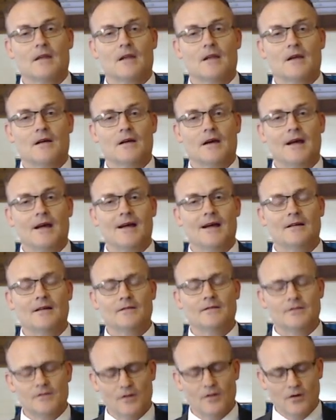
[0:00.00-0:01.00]

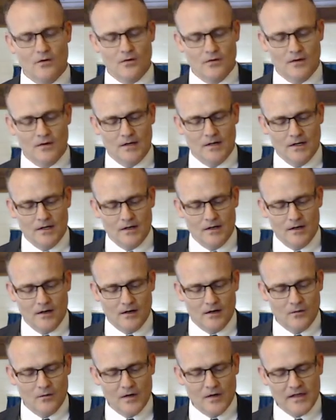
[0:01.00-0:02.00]
And so,
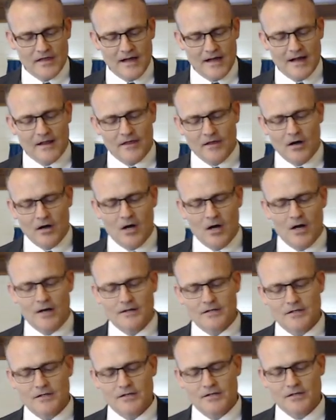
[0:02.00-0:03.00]
uh, with that thought,
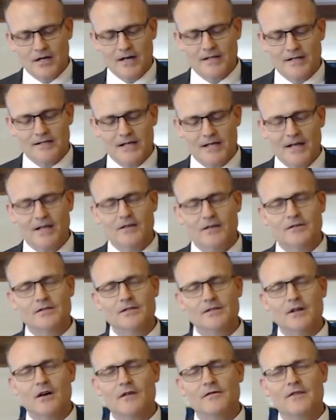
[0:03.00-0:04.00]
just try to take
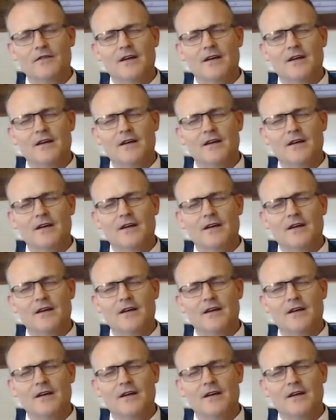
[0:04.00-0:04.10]
yourself.